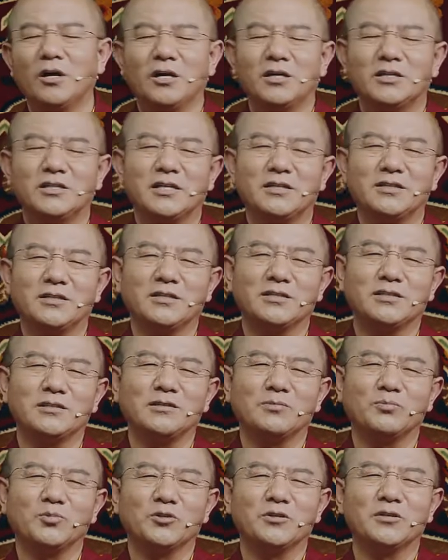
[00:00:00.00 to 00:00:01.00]
And by
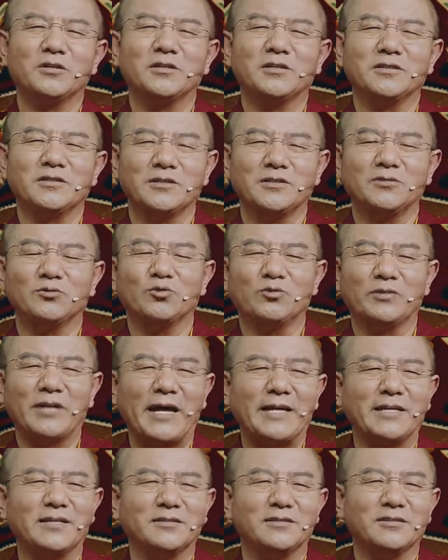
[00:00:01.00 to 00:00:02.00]
giving the teaching
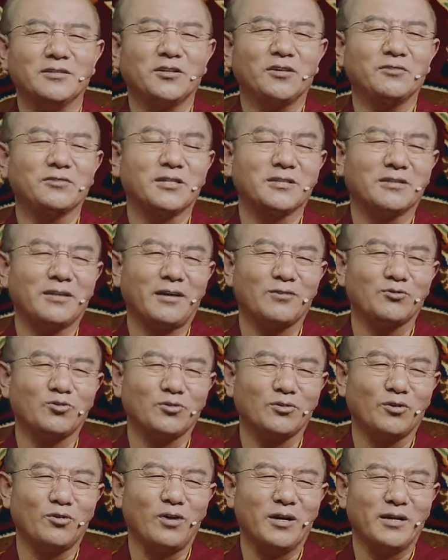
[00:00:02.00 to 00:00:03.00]
of Tathagata-garbha,
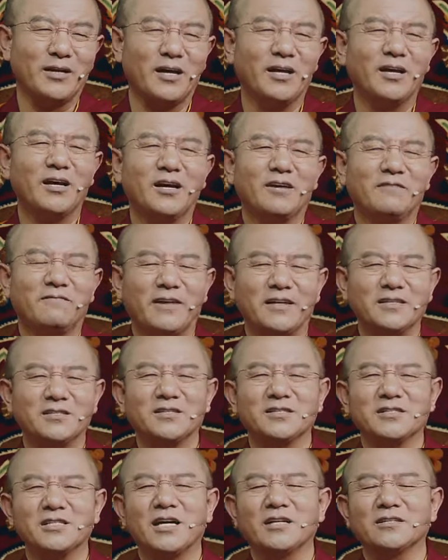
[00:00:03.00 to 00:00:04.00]

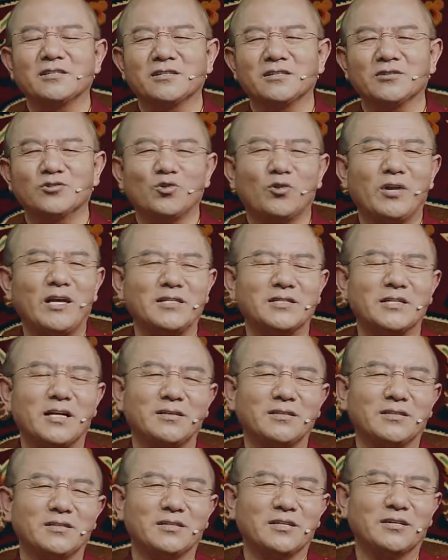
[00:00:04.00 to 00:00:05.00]
in fact, the
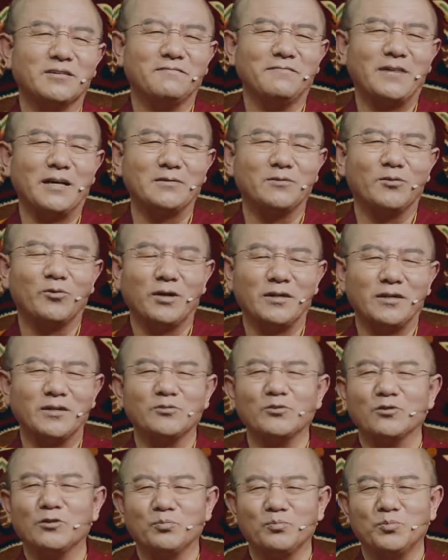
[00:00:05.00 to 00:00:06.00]
merit is
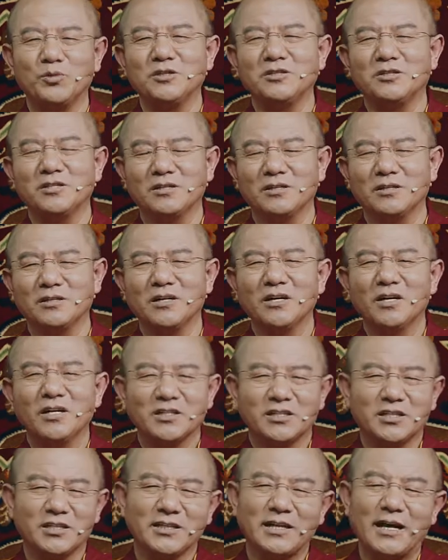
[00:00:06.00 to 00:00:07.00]
great.
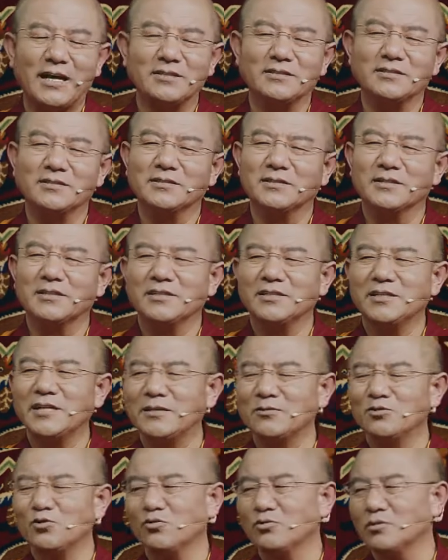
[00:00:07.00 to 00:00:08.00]
It's quite important to
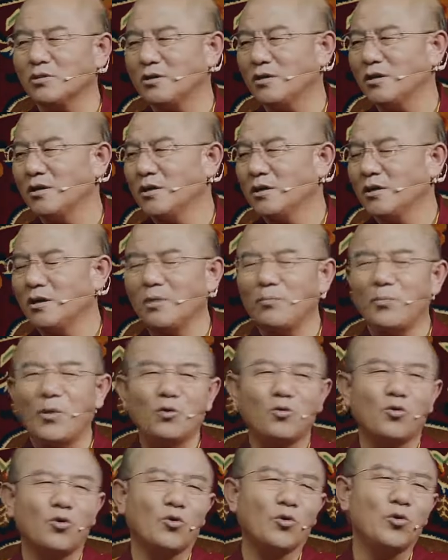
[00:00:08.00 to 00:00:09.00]
expound the
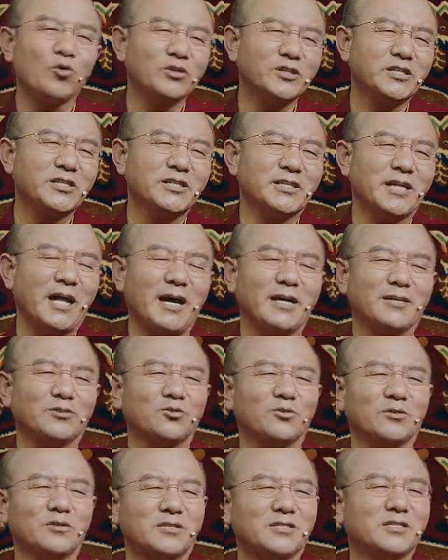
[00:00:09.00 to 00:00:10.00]
teachings of
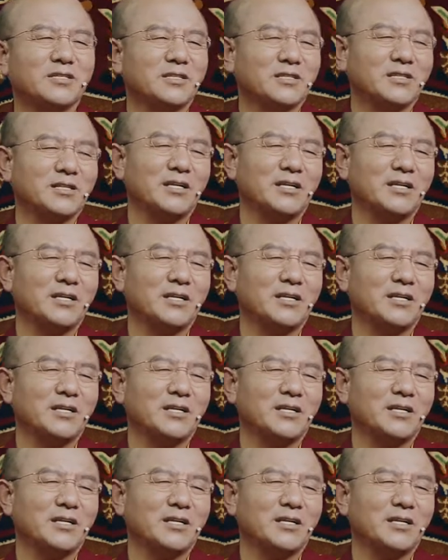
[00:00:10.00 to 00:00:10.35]
Tathagata-garbha.